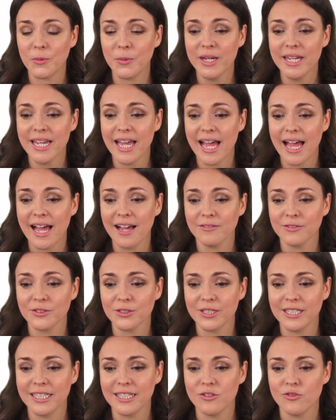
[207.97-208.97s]
we have
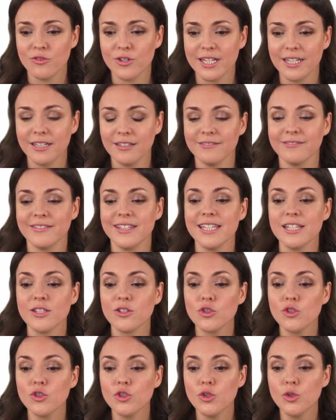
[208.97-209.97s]
to get rid of
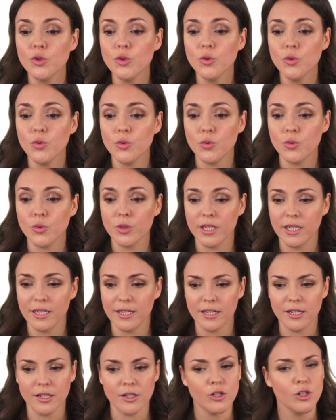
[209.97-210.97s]
this 2
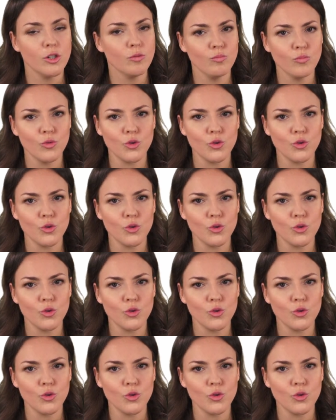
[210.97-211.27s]
here.